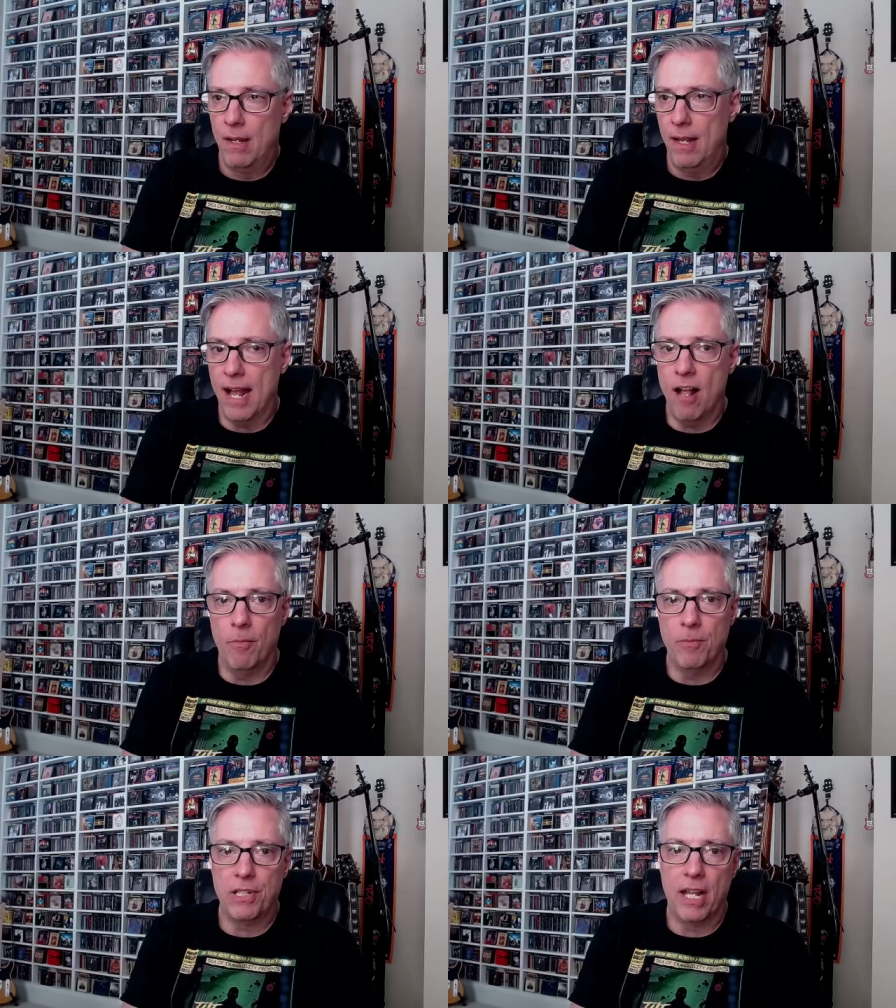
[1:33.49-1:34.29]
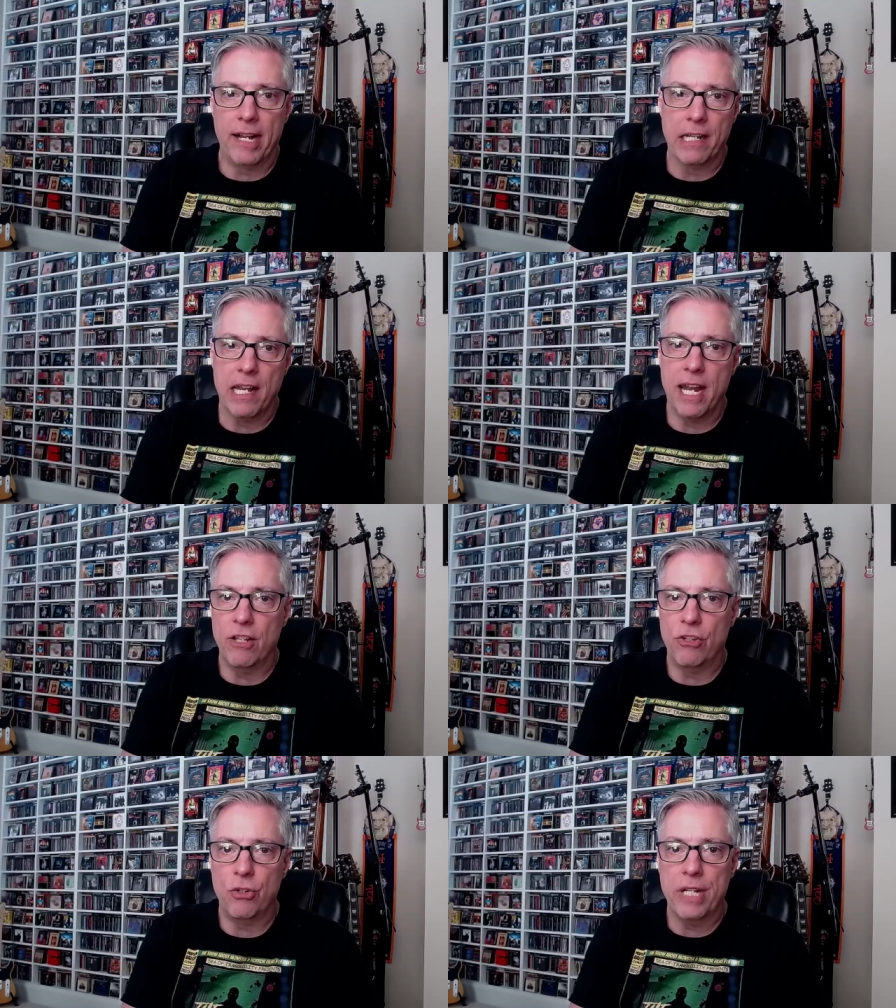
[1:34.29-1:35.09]
albums like A Night
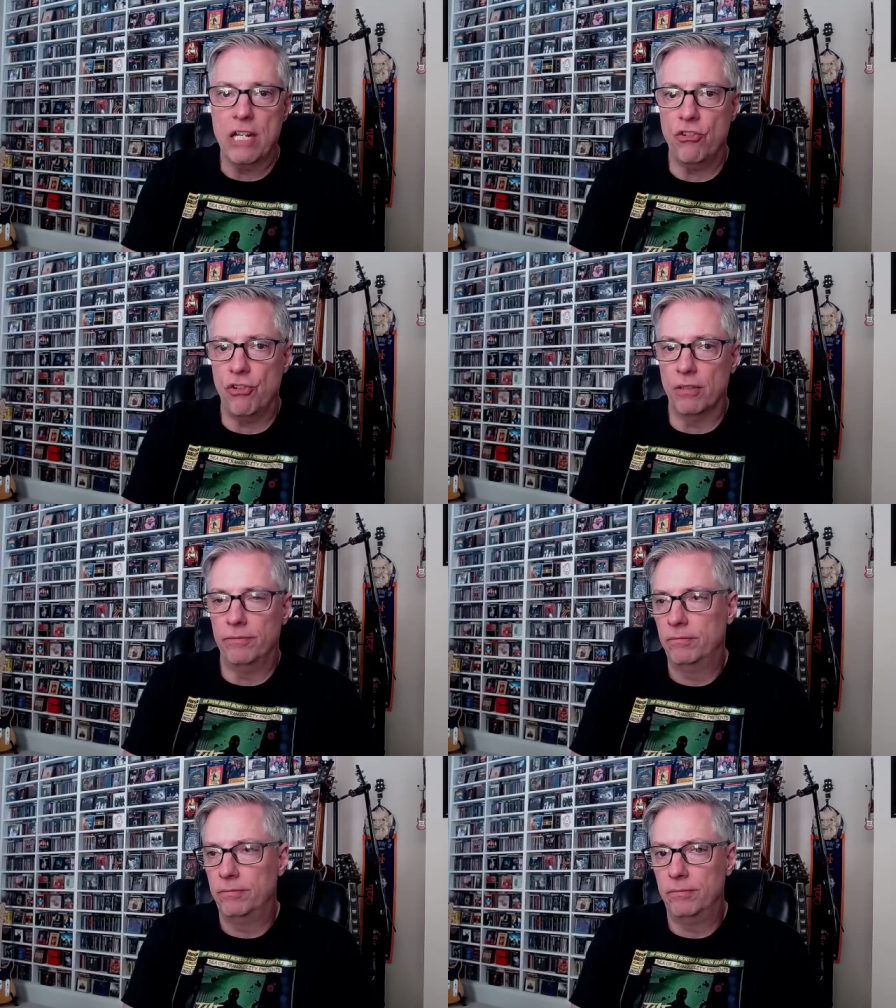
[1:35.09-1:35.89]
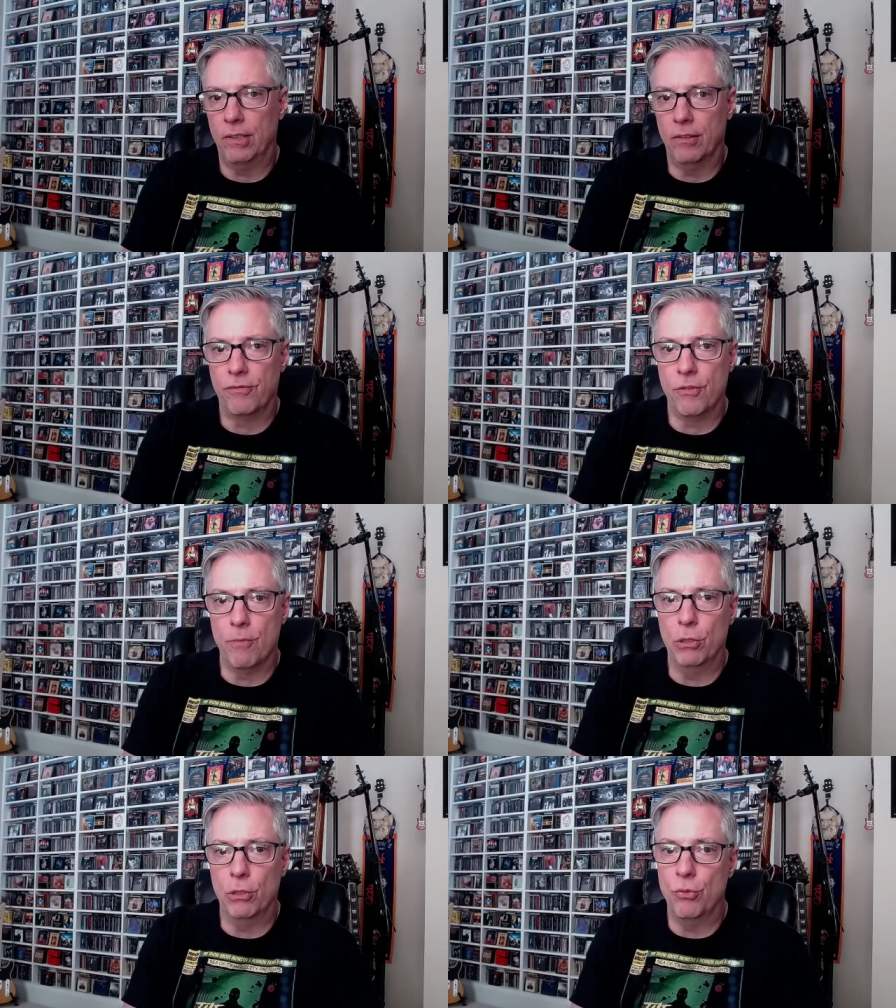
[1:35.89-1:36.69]
in Tunisia, you know, for
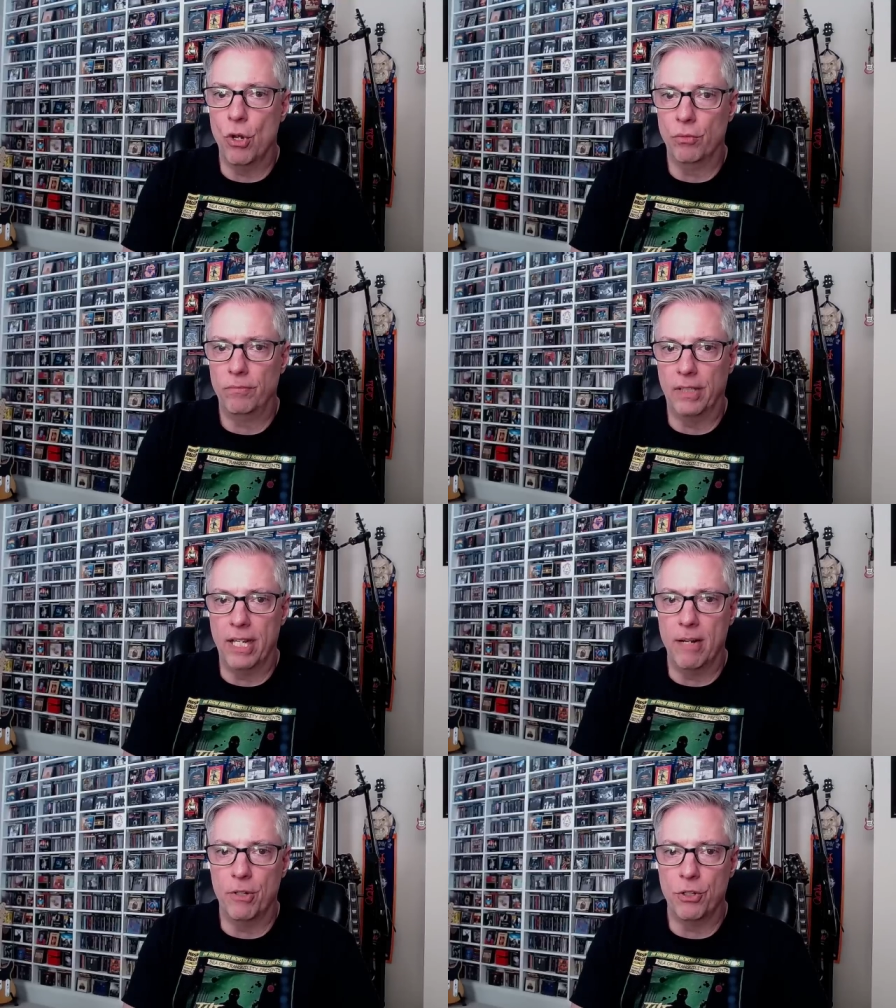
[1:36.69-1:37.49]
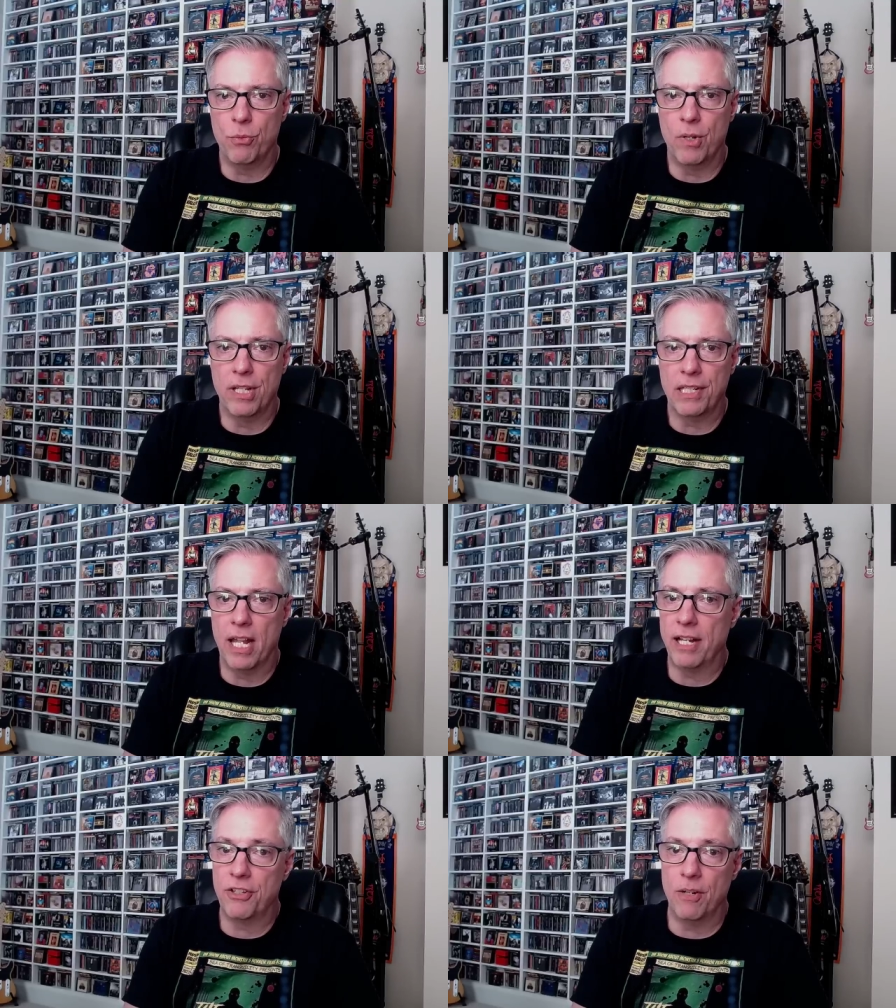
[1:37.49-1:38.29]
the Blue Note label, as well as
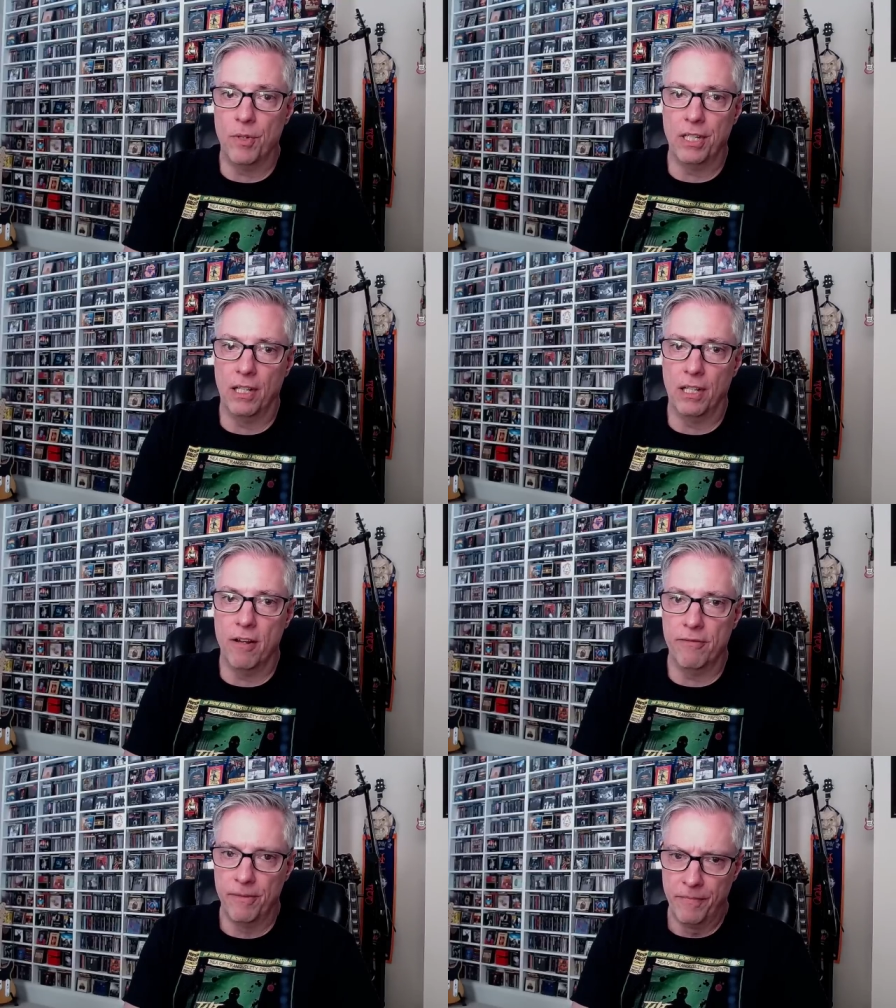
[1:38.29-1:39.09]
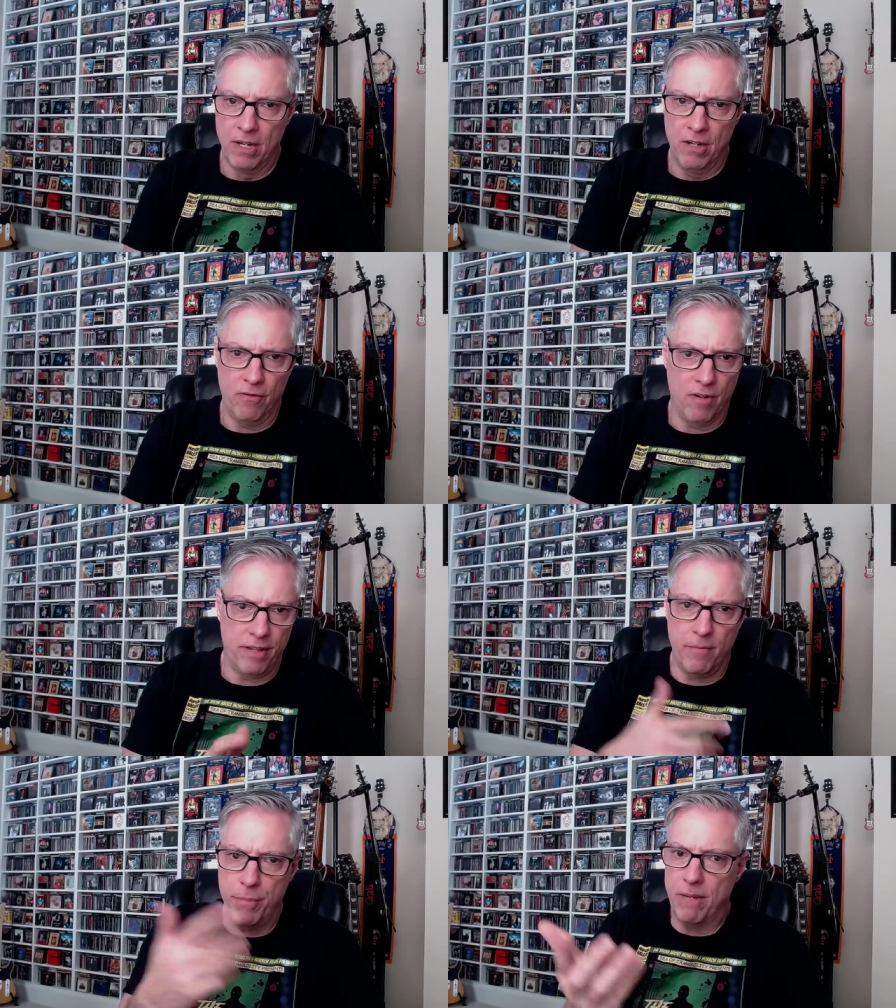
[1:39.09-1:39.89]
Like Someone in Love,
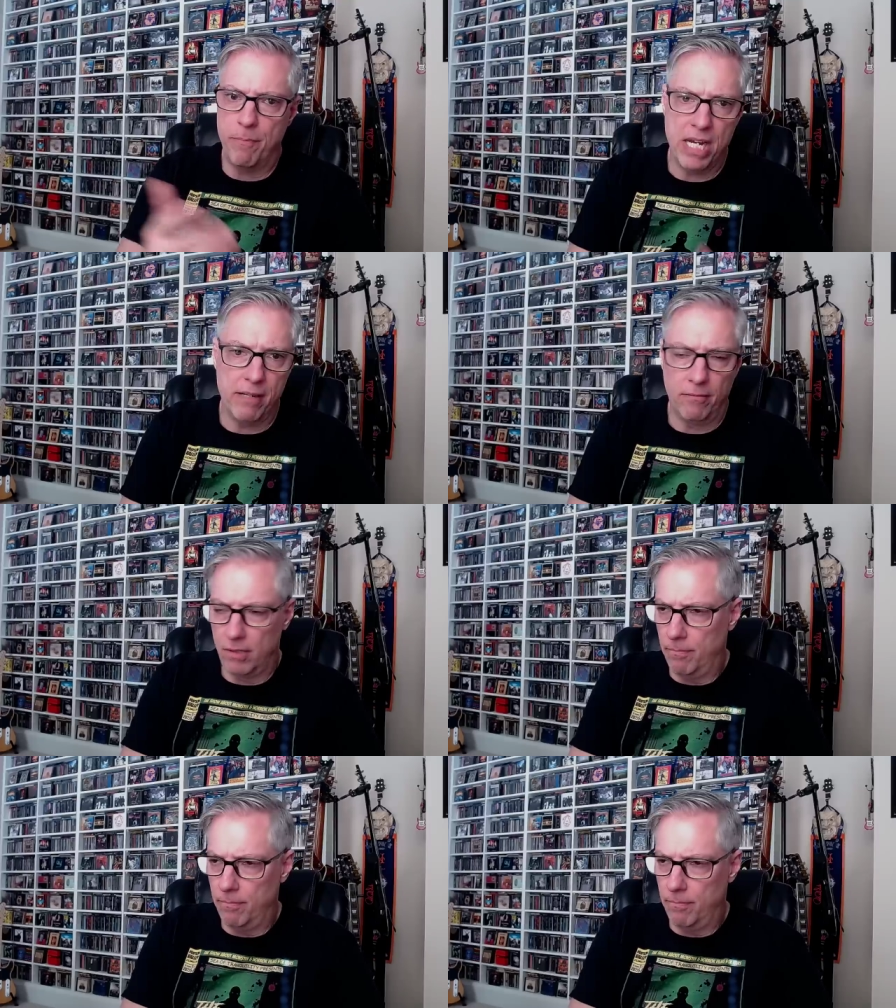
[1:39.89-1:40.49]
right? The Big Beat.